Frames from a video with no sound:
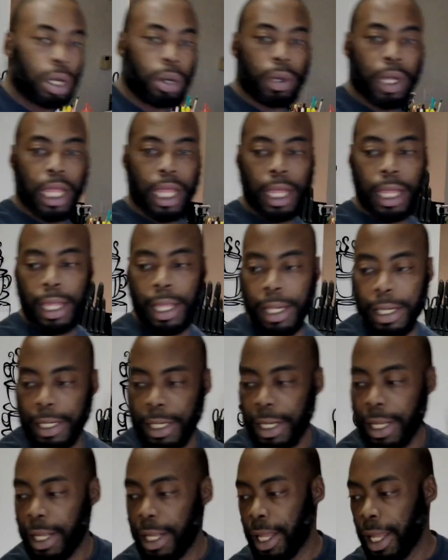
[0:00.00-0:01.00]
go
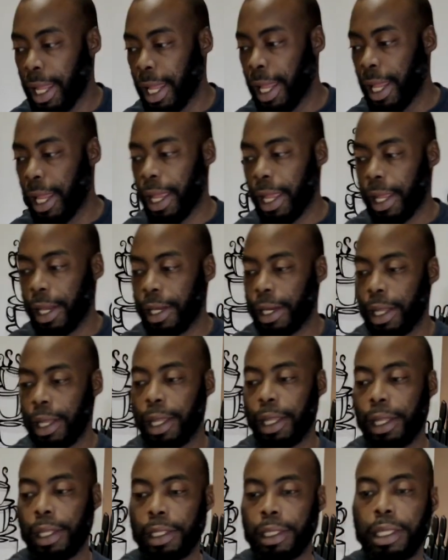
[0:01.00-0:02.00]
ahead and
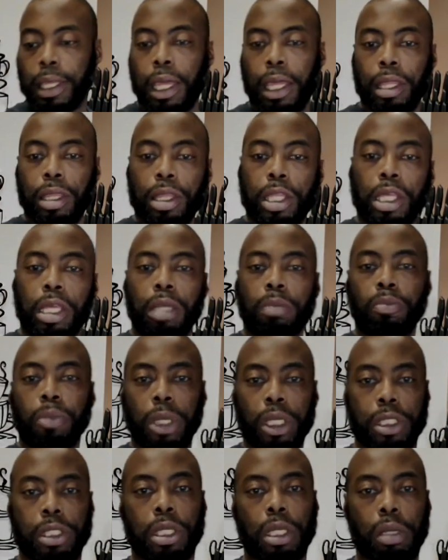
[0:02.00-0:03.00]
get the
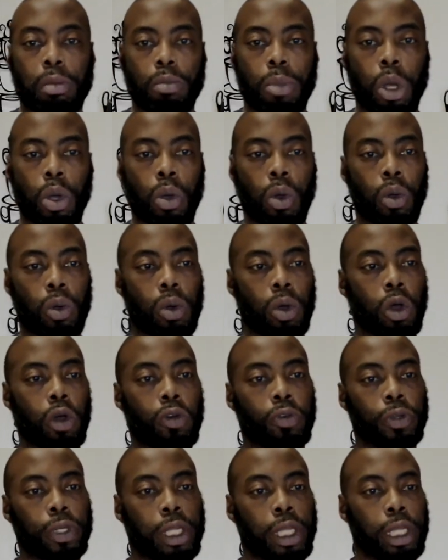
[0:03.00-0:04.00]
mixing bowl
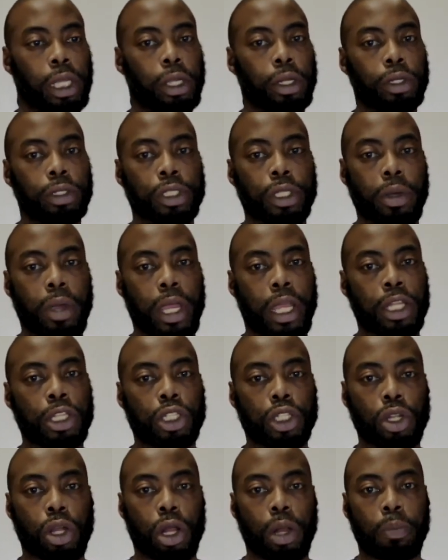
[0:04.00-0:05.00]
over here so I can
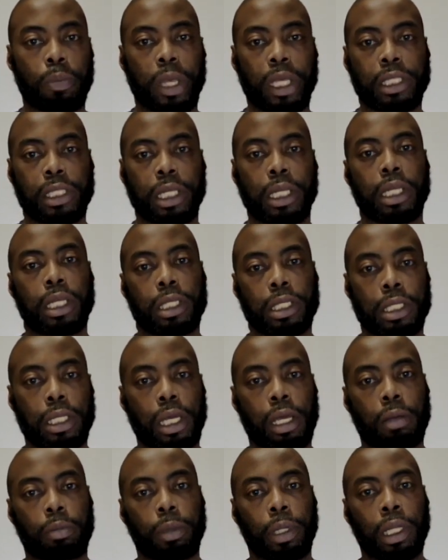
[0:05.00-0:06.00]
start mixing this
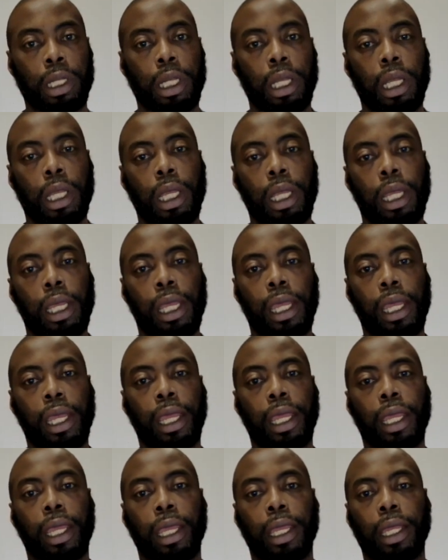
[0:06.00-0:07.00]
up,
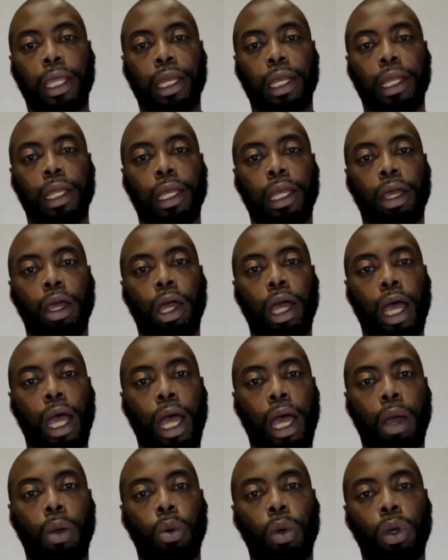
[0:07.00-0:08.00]
and
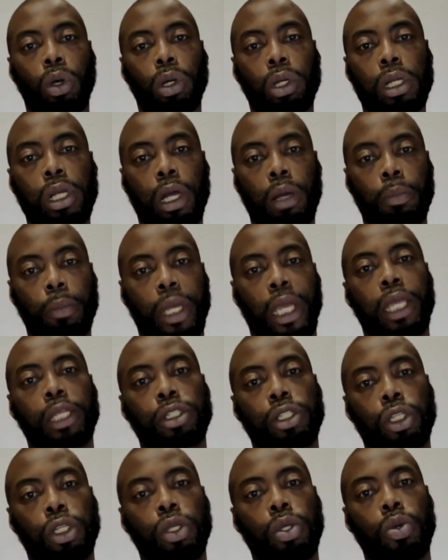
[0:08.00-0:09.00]
I will come
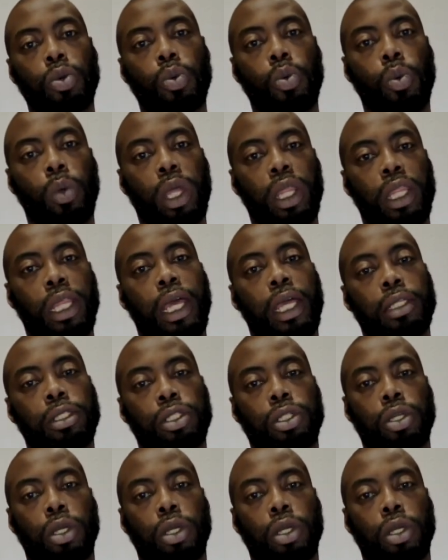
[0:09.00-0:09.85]
back to you when that